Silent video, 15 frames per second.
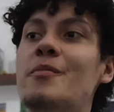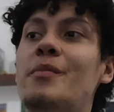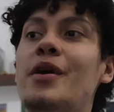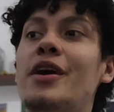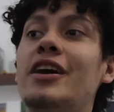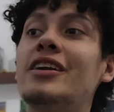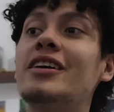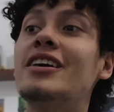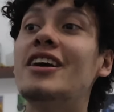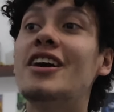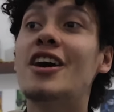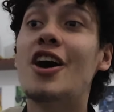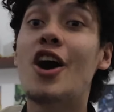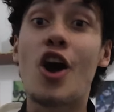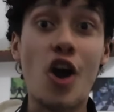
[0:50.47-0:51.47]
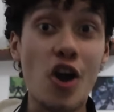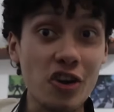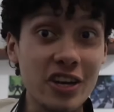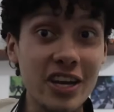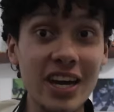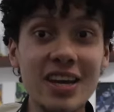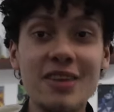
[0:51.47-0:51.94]
But,
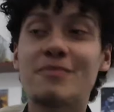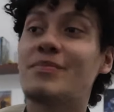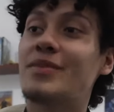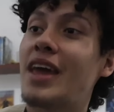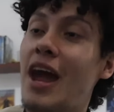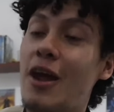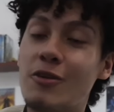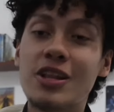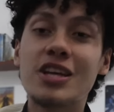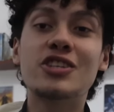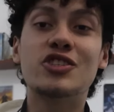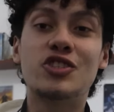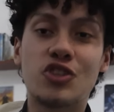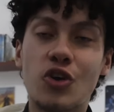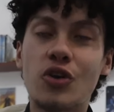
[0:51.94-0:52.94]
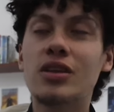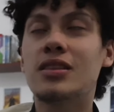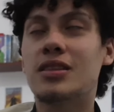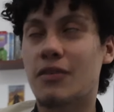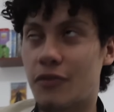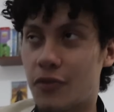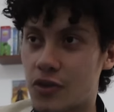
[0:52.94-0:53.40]
okay, I really
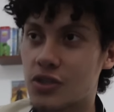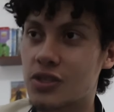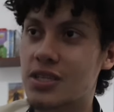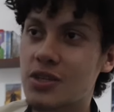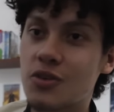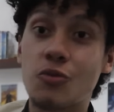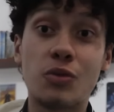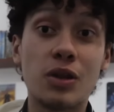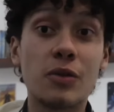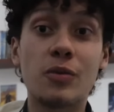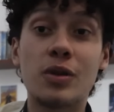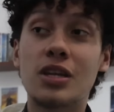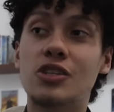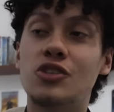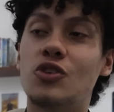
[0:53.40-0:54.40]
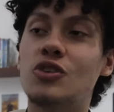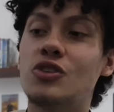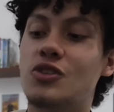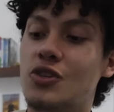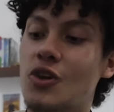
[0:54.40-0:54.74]
enjoyed the first season, really enjoyed it.